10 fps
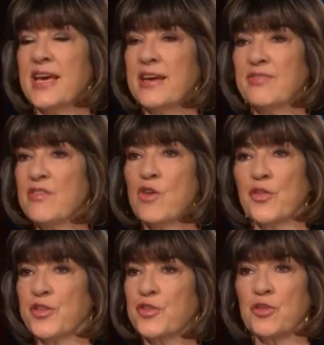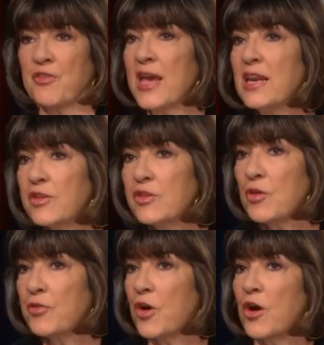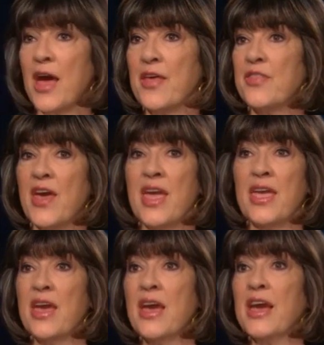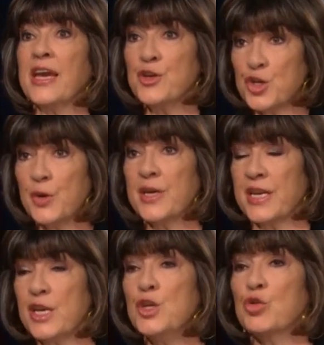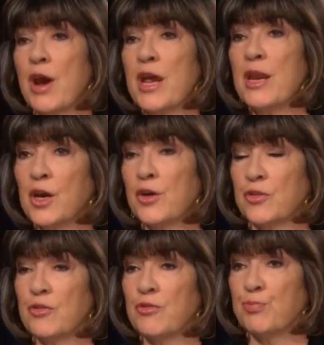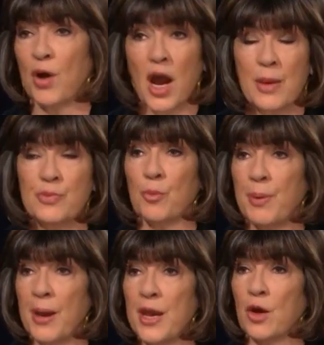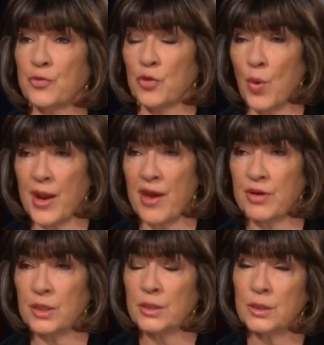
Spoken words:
they've got this surveillance of her and that they can do it in Ukraine because of bribes or payoffs or whatever.